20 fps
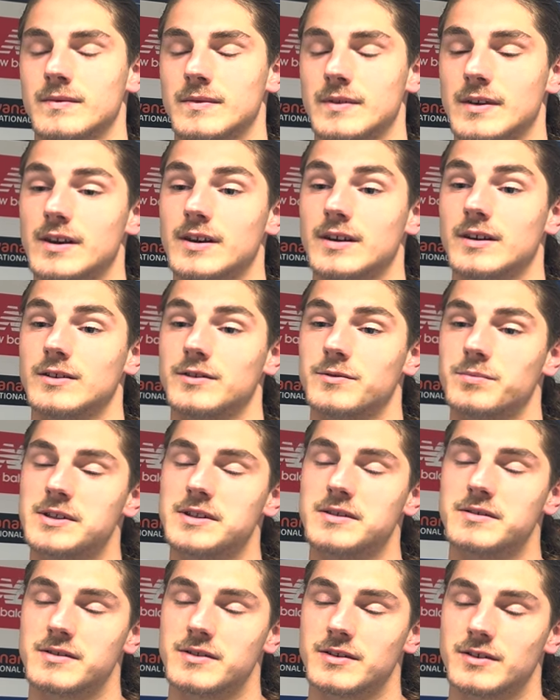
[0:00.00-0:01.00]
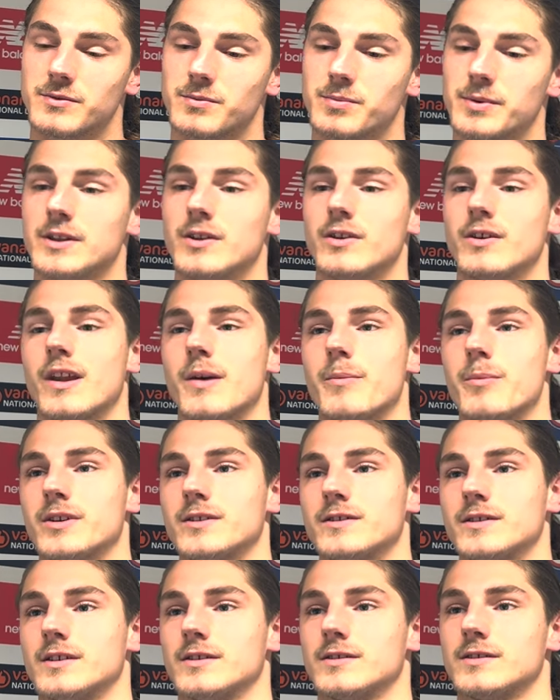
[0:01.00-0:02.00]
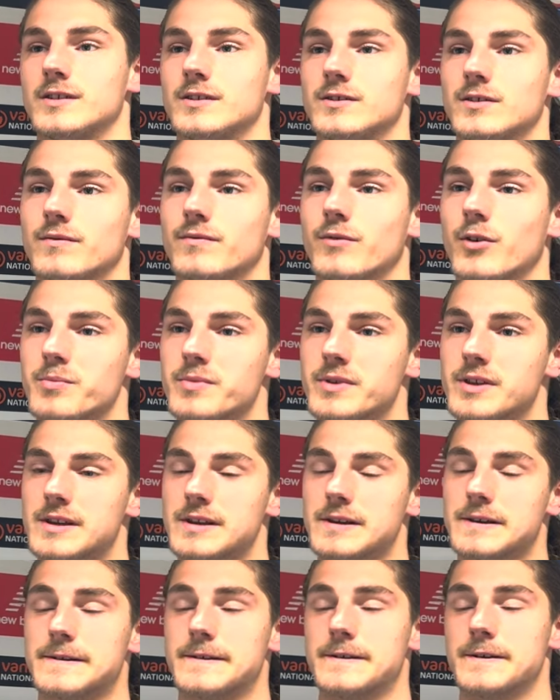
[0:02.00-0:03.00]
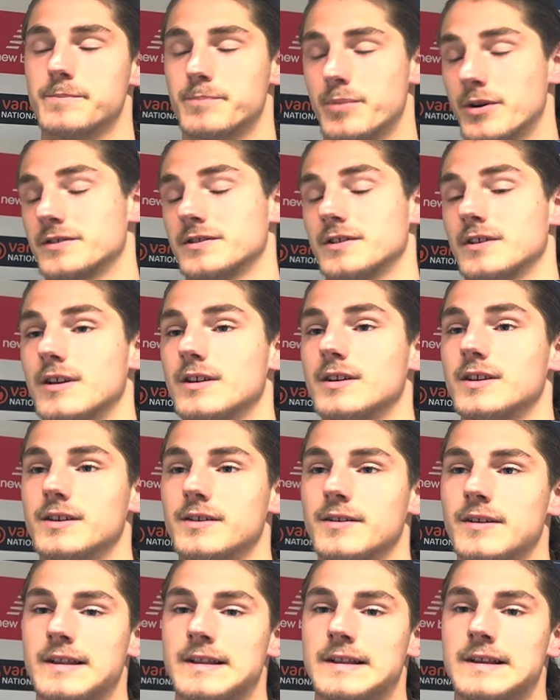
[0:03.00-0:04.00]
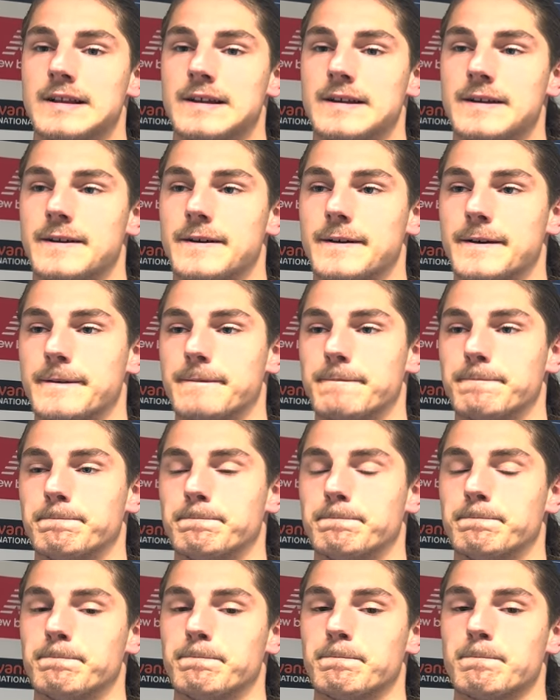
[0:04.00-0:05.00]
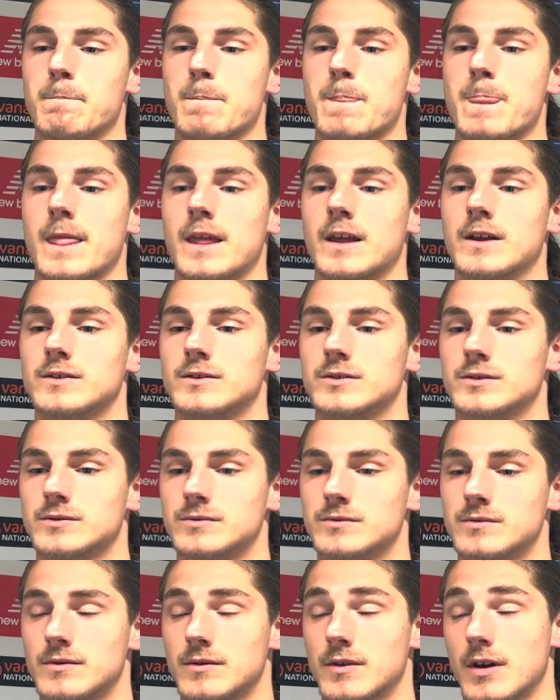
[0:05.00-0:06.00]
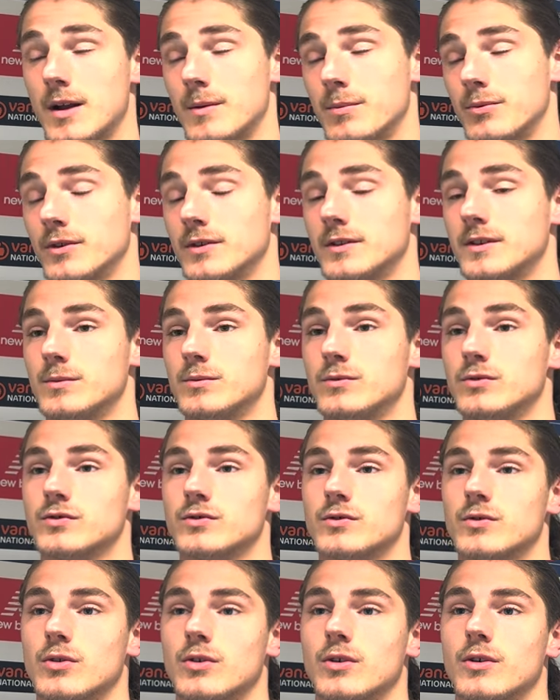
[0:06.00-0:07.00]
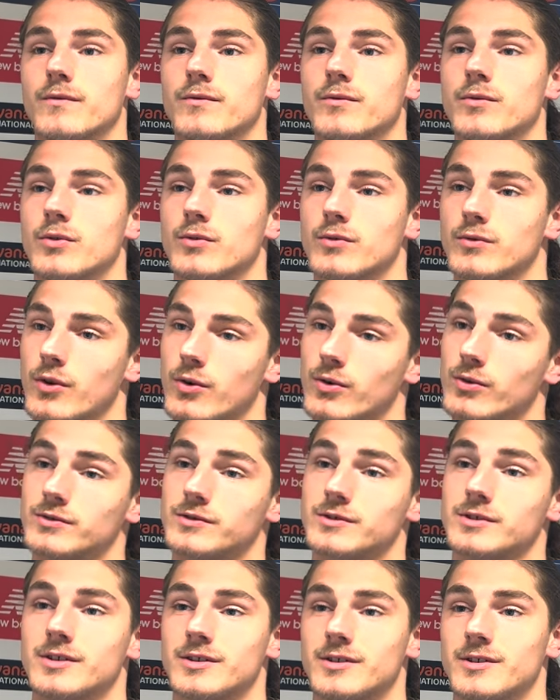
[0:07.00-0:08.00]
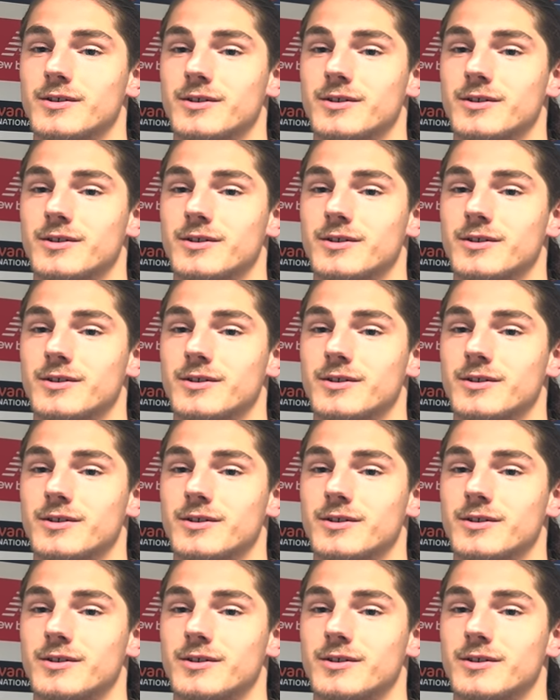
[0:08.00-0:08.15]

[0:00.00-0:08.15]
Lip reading: Yeah, it's been an amazing season for me, personally. Helped the team to score a few goals.